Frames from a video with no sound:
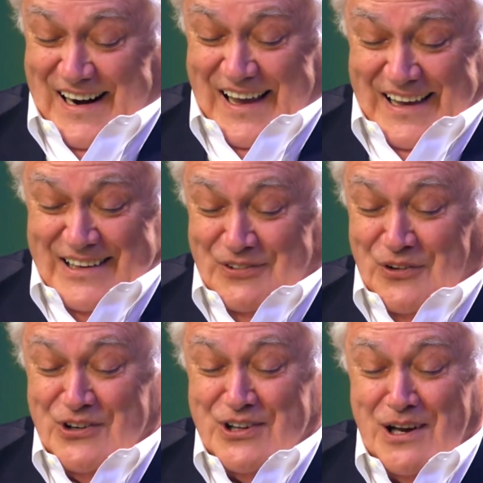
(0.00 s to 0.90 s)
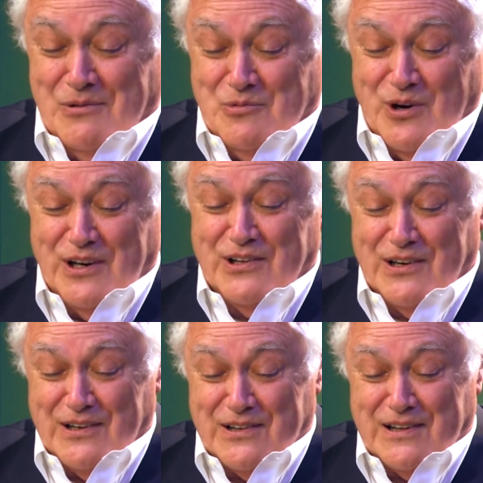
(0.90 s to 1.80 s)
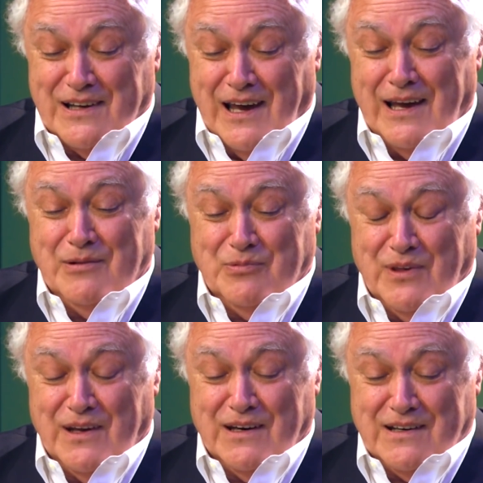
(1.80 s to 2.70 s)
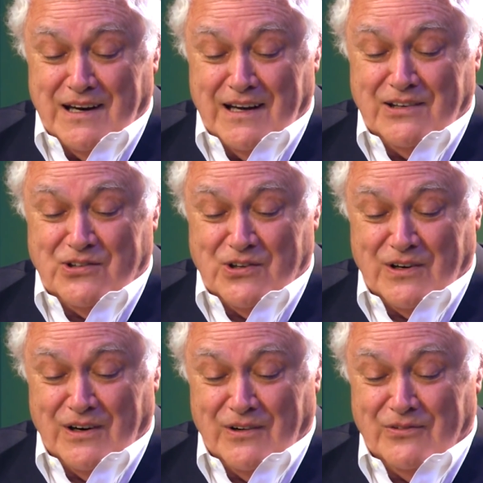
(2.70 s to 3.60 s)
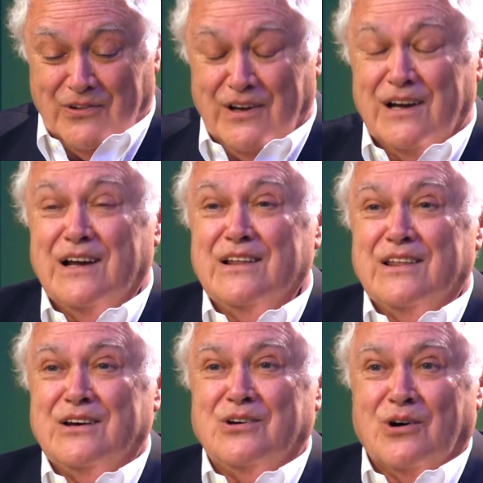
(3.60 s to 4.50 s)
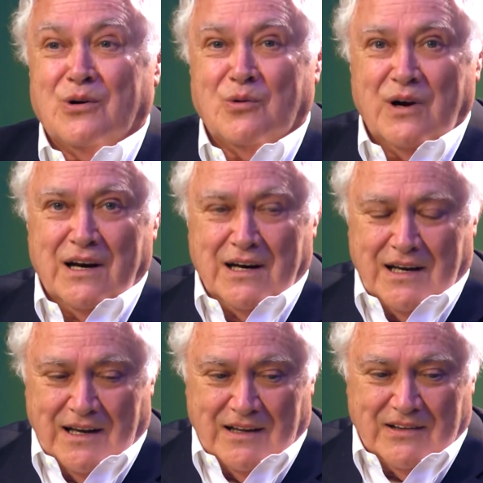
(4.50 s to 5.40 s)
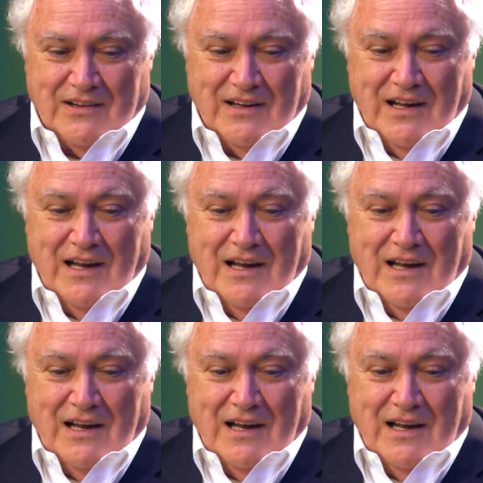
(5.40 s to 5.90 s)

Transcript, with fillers: has for some reason escaped the attention of the Darwinians.